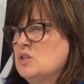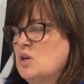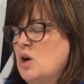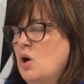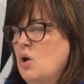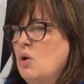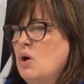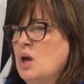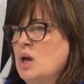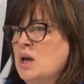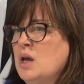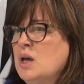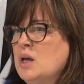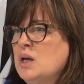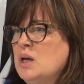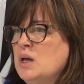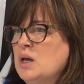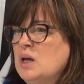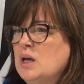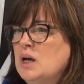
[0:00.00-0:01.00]
So,
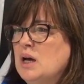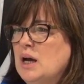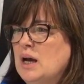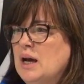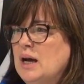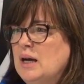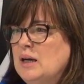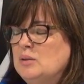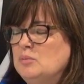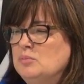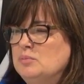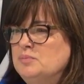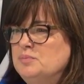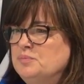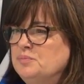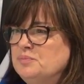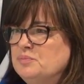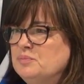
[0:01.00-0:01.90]
there